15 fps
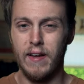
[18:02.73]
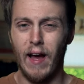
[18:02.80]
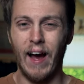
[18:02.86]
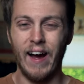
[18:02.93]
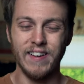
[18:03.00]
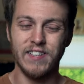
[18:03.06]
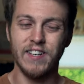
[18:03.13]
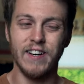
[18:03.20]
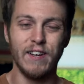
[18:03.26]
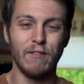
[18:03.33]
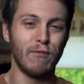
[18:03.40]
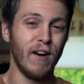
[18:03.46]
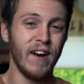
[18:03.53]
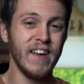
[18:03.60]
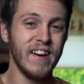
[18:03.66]
actually
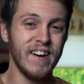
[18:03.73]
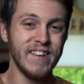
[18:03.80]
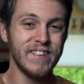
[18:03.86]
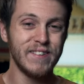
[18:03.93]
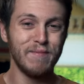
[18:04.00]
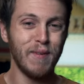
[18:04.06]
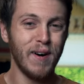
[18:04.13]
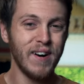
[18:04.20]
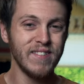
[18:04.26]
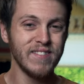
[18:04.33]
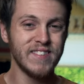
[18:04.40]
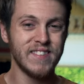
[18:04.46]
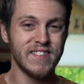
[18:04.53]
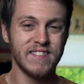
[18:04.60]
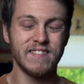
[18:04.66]
running 100 miles
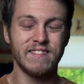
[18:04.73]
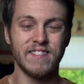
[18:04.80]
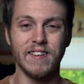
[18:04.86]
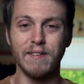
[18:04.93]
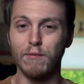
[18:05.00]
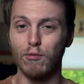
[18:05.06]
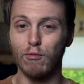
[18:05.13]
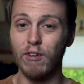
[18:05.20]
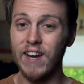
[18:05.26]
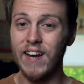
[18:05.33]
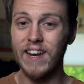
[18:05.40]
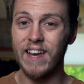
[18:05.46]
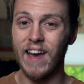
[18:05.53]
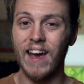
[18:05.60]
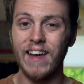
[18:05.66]
seemed
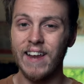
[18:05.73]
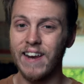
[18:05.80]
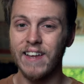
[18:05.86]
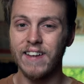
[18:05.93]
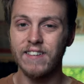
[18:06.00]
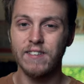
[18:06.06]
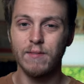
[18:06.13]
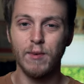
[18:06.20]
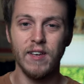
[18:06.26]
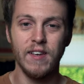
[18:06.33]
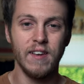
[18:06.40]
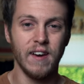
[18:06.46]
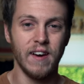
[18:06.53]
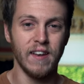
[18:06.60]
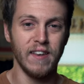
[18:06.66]
really alien to
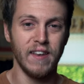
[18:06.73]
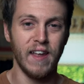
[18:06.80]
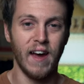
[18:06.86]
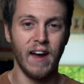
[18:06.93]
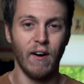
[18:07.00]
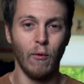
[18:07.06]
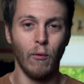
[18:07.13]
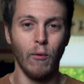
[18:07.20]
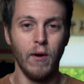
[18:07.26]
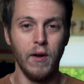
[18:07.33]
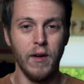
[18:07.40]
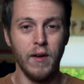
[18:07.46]
me and now